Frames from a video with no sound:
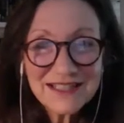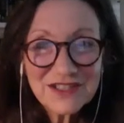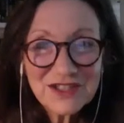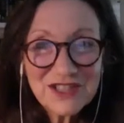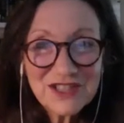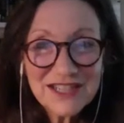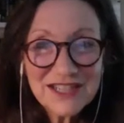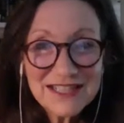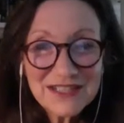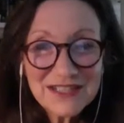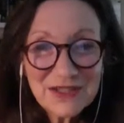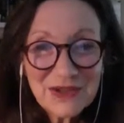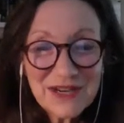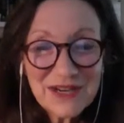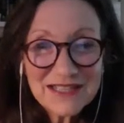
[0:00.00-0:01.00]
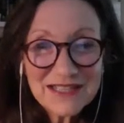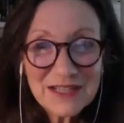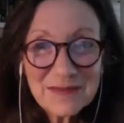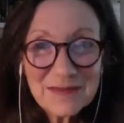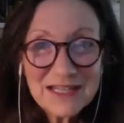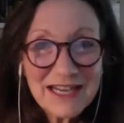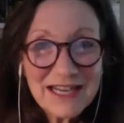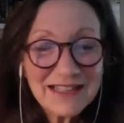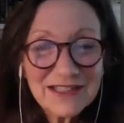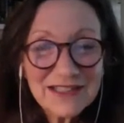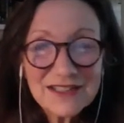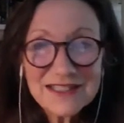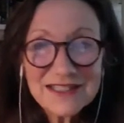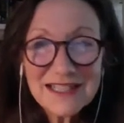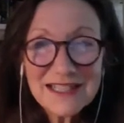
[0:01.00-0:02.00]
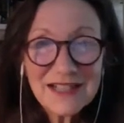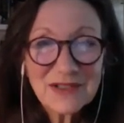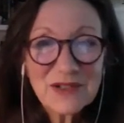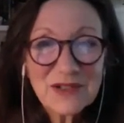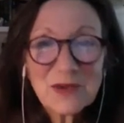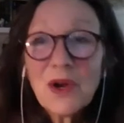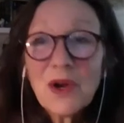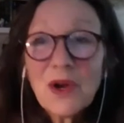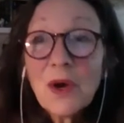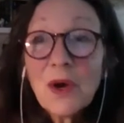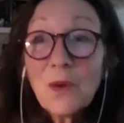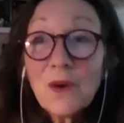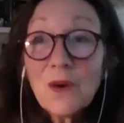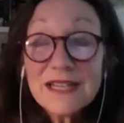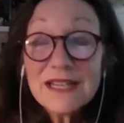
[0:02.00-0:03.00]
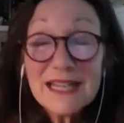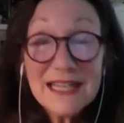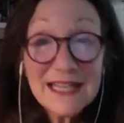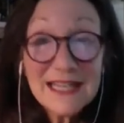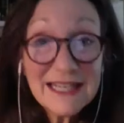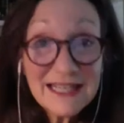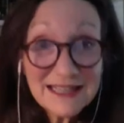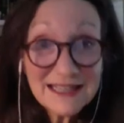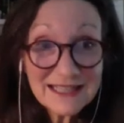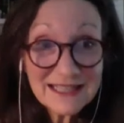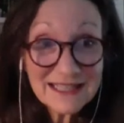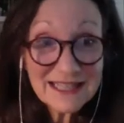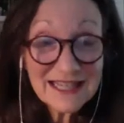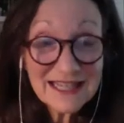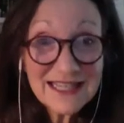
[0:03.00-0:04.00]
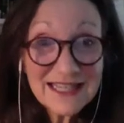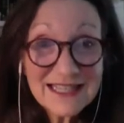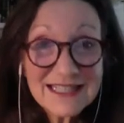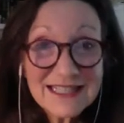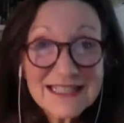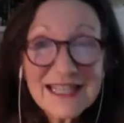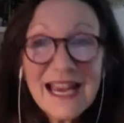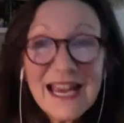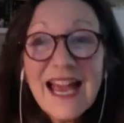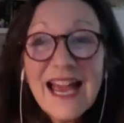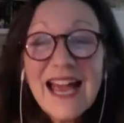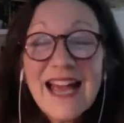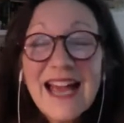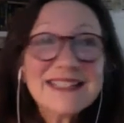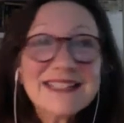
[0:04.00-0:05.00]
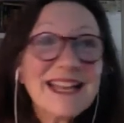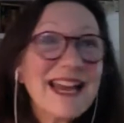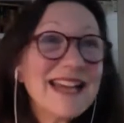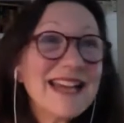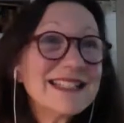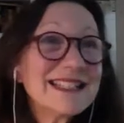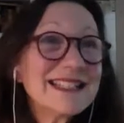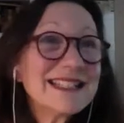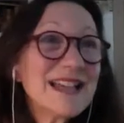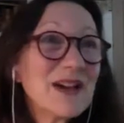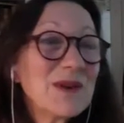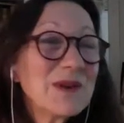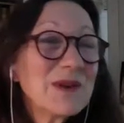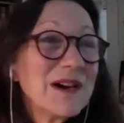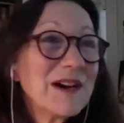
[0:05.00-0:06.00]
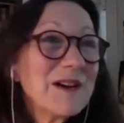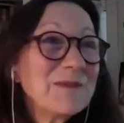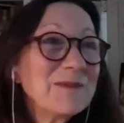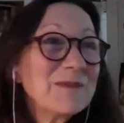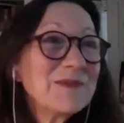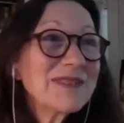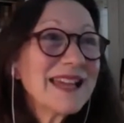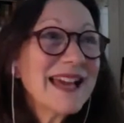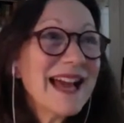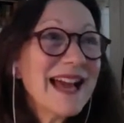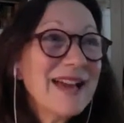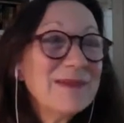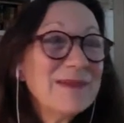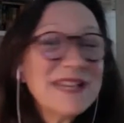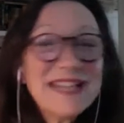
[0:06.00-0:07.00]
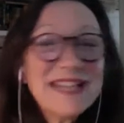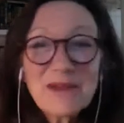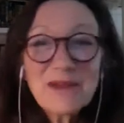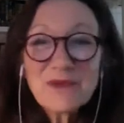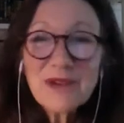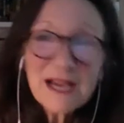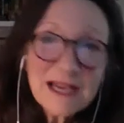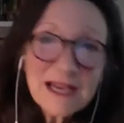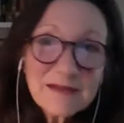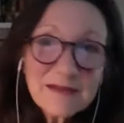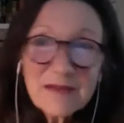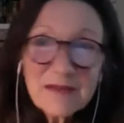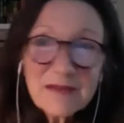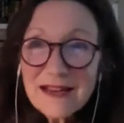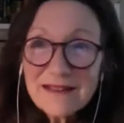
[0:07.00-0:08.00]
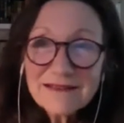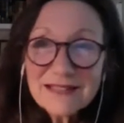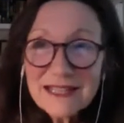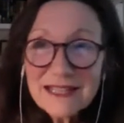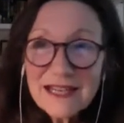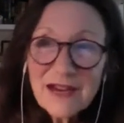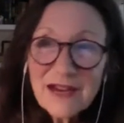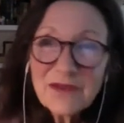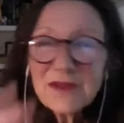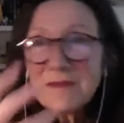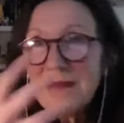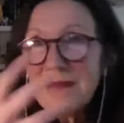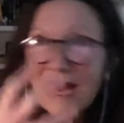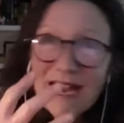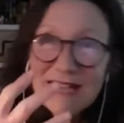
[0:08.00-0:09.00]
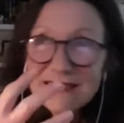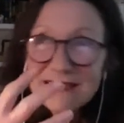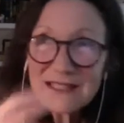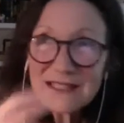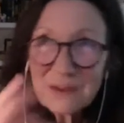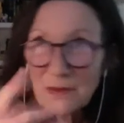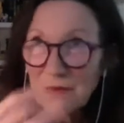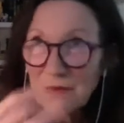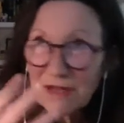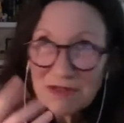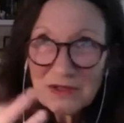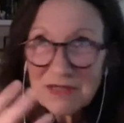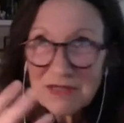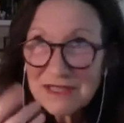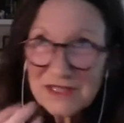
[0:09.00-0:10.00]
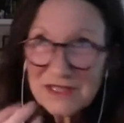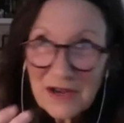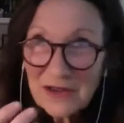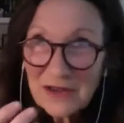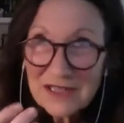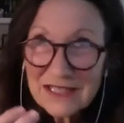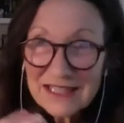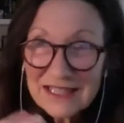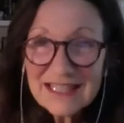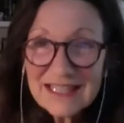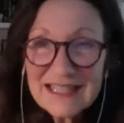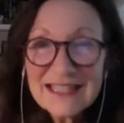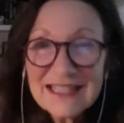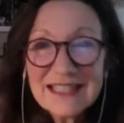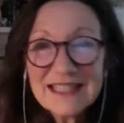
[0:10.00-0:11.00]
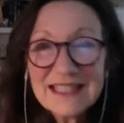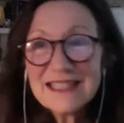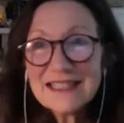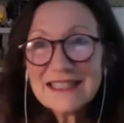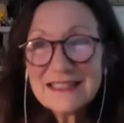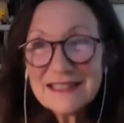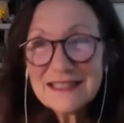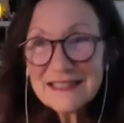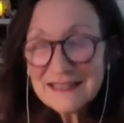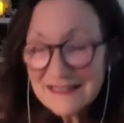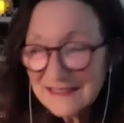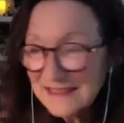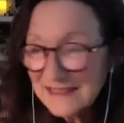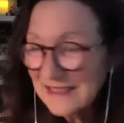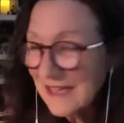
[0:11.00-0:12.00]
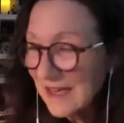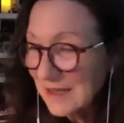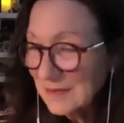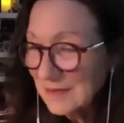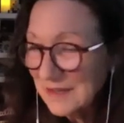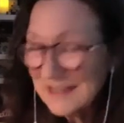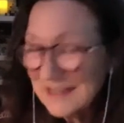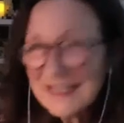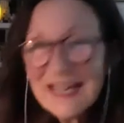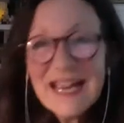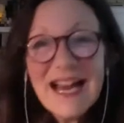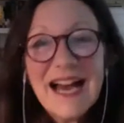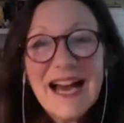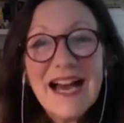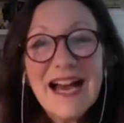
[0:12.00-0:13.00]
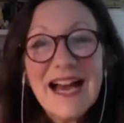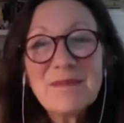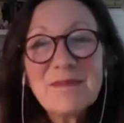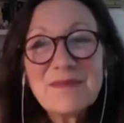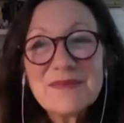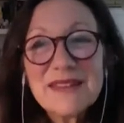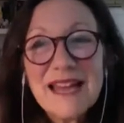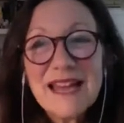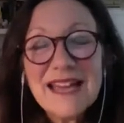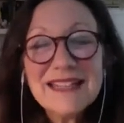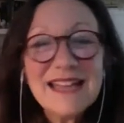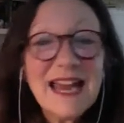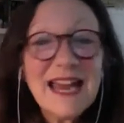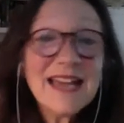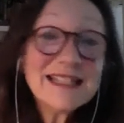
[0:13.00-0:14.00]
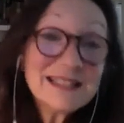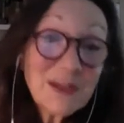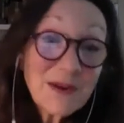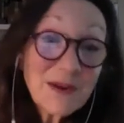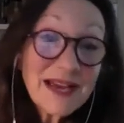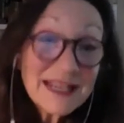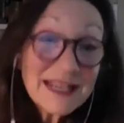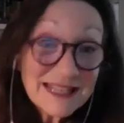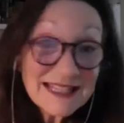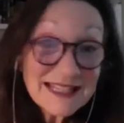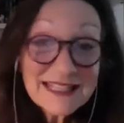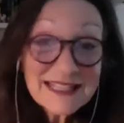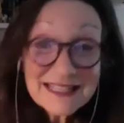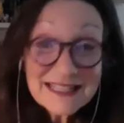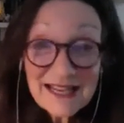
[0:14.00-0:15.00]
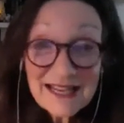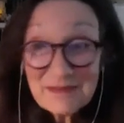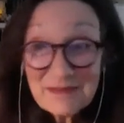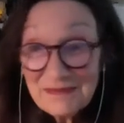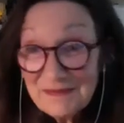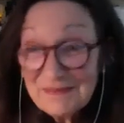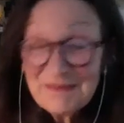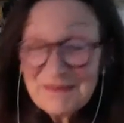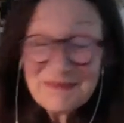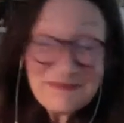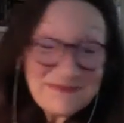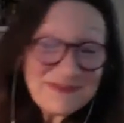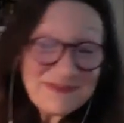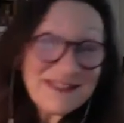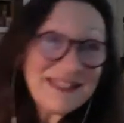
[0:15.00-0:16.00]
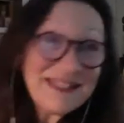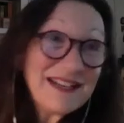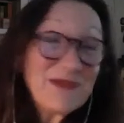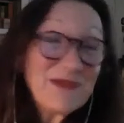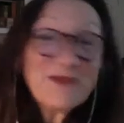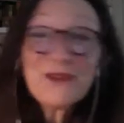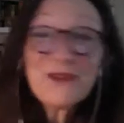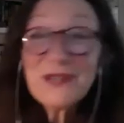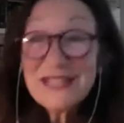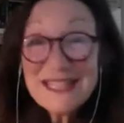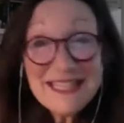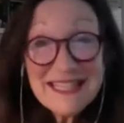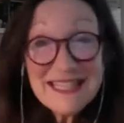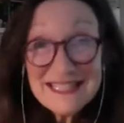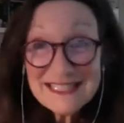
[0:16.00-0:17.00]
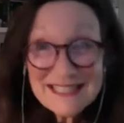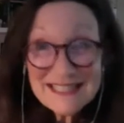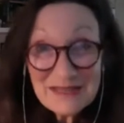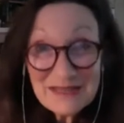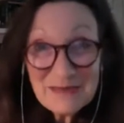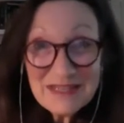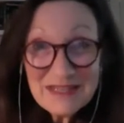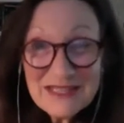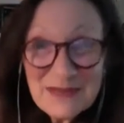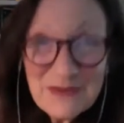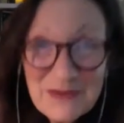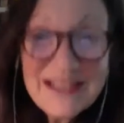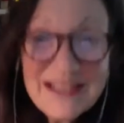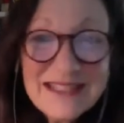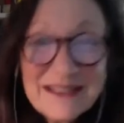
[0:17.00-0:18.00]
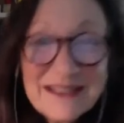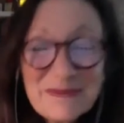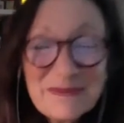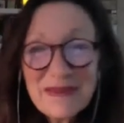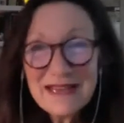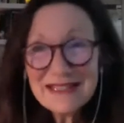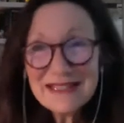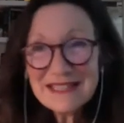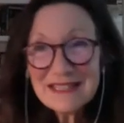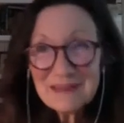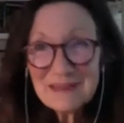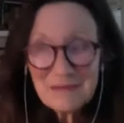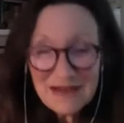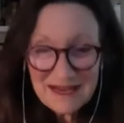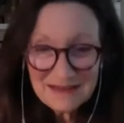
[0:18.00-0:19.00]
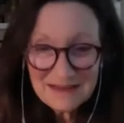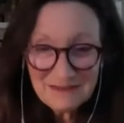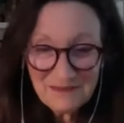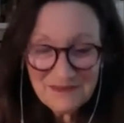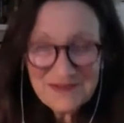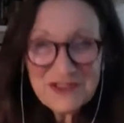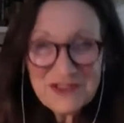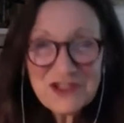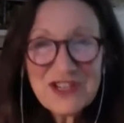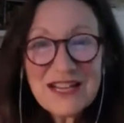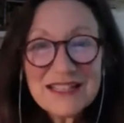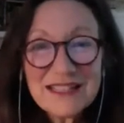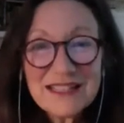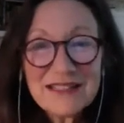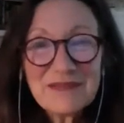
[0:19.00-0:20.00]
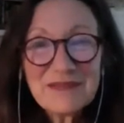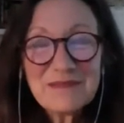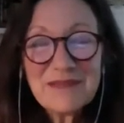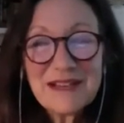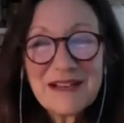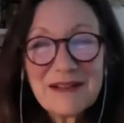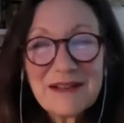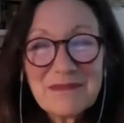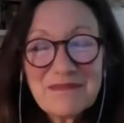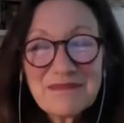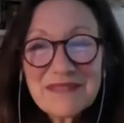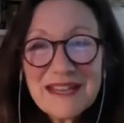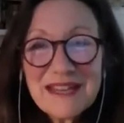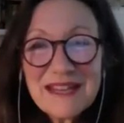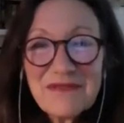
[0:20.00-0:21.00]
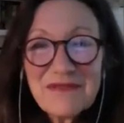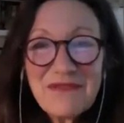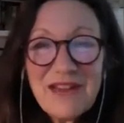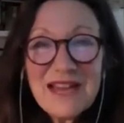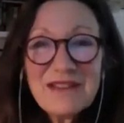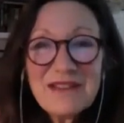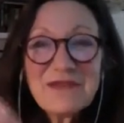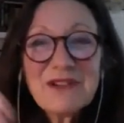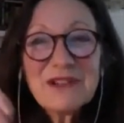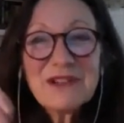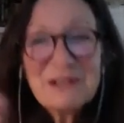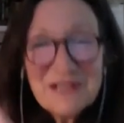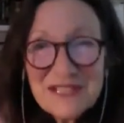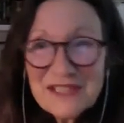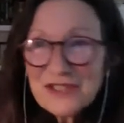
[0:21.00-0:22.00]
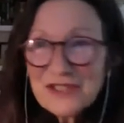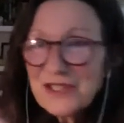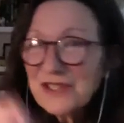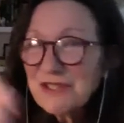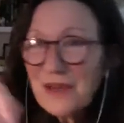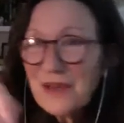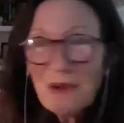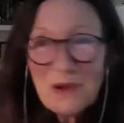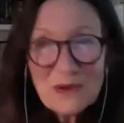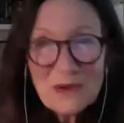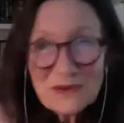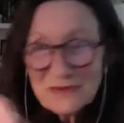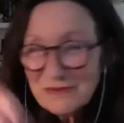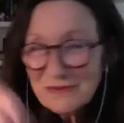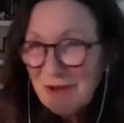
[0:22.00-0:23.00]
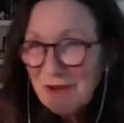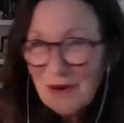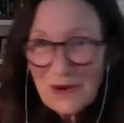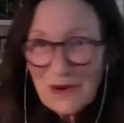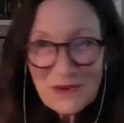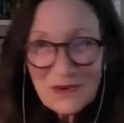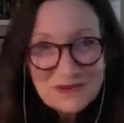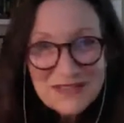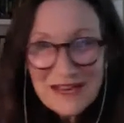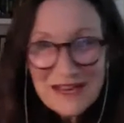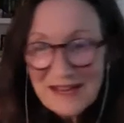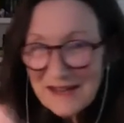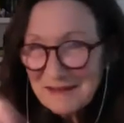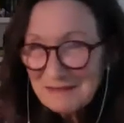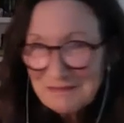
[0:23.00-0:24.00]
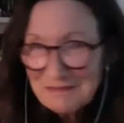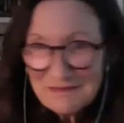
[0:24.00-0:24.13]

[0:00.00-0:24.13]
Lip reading: chicken scratch. I mean, I couldn't tell you what anything is. And so I mean, I've read about, the mask where you talk it in and the typing. And so I ended up, for ease in many ways, making my Shelley favor just old time,